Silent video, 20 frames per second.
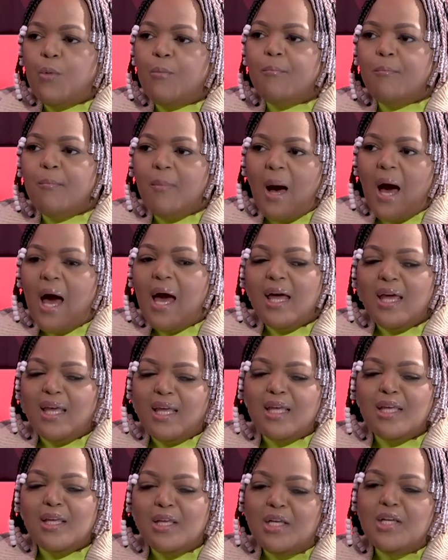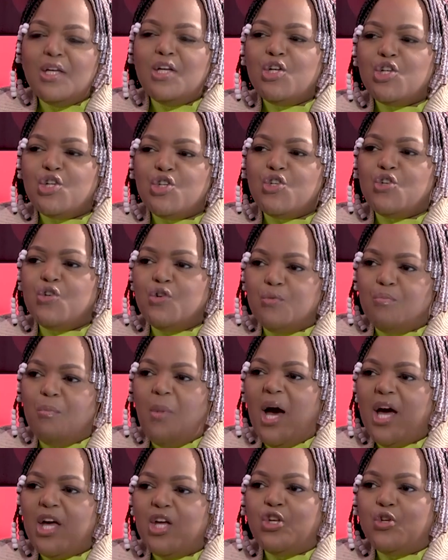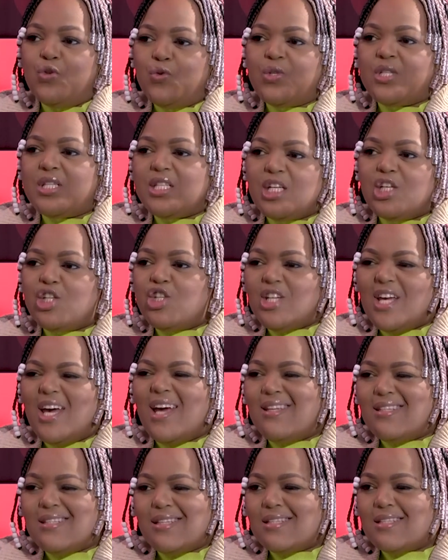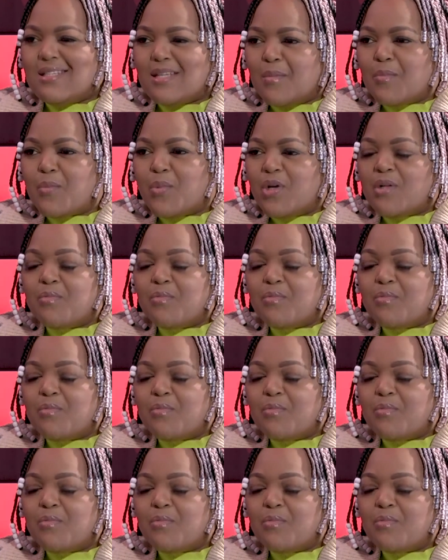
my usage ends at some point